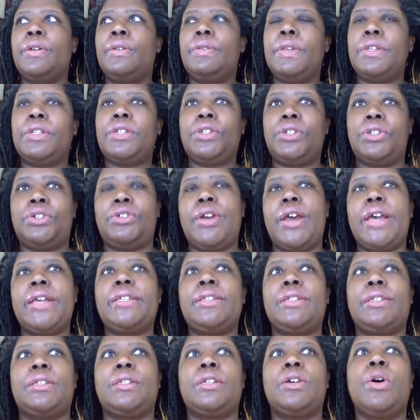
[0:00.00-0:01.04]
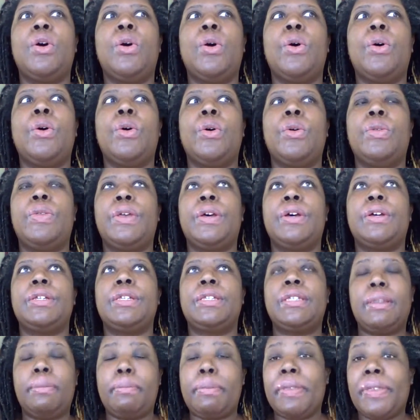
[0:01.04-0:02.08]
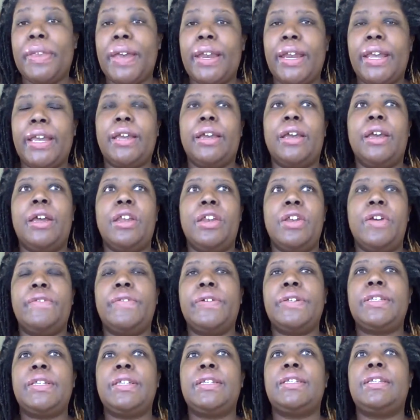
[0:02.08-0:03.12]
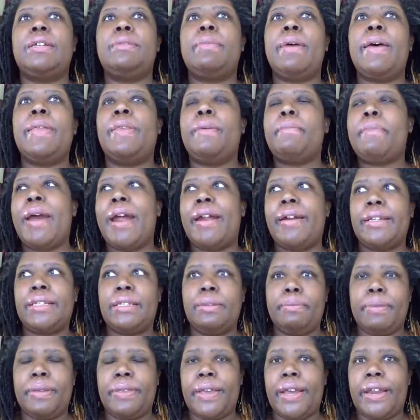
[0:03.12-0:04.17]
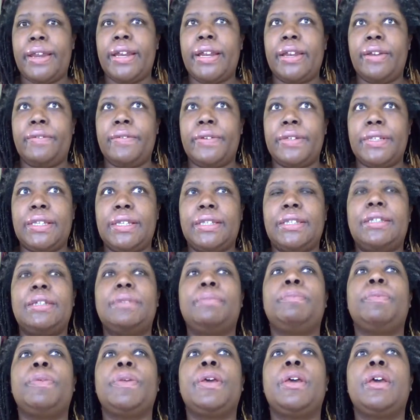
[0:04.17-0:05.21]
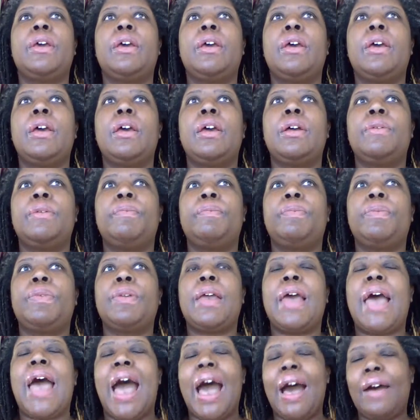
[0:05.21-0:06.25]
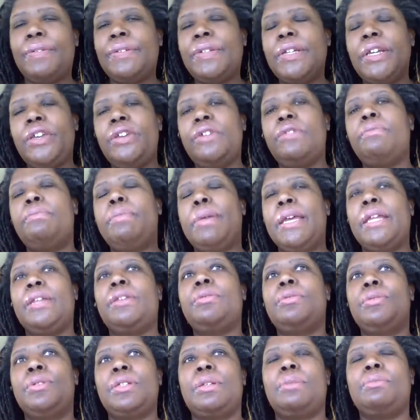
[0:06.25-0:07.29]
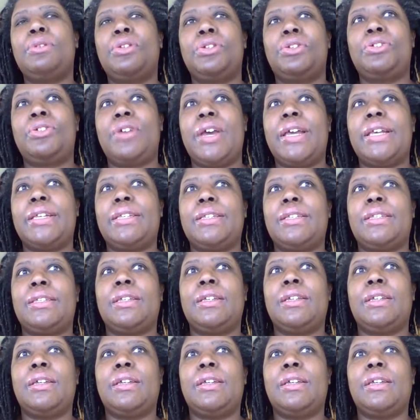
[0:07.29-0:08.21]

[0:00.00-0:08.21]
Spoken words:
stress or the sympathetic nervous system and the parasympathetic nervous system. After you've been through some stress,